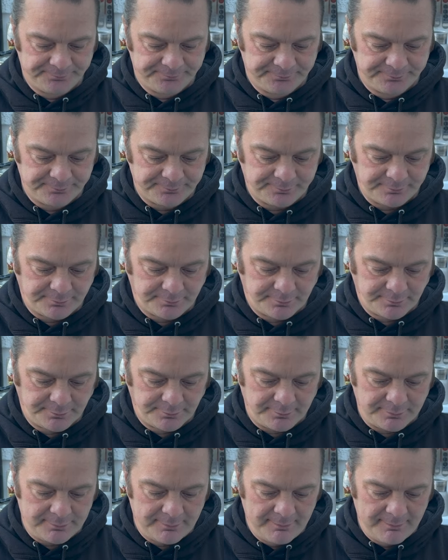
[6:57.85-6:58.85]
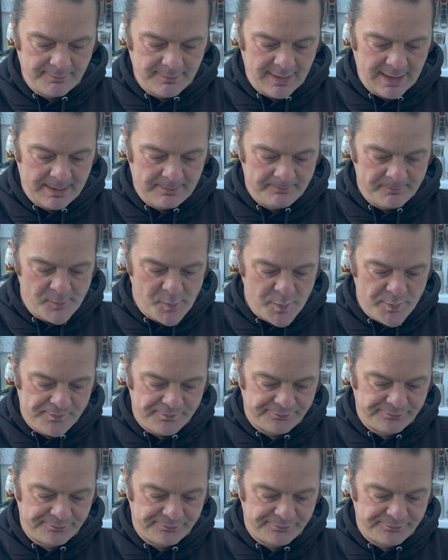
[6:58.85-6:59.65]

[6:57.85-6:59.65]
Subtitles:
Nobody speaks.